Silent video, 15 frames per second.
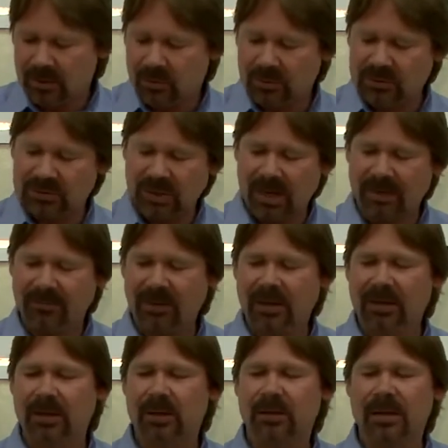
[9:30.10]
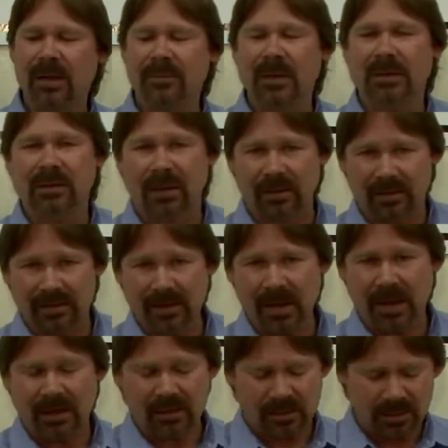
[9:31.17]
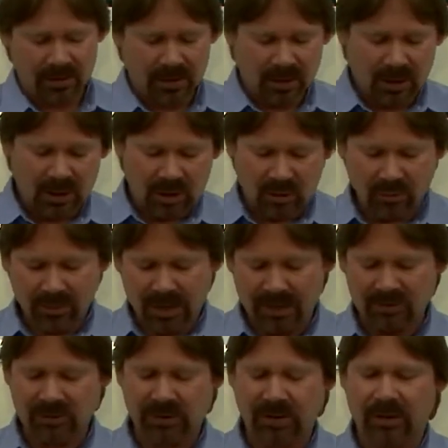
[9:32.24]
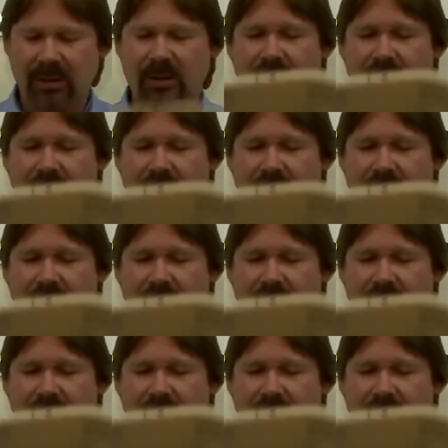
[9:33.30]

So instead of getting a seam that does this, you will actually get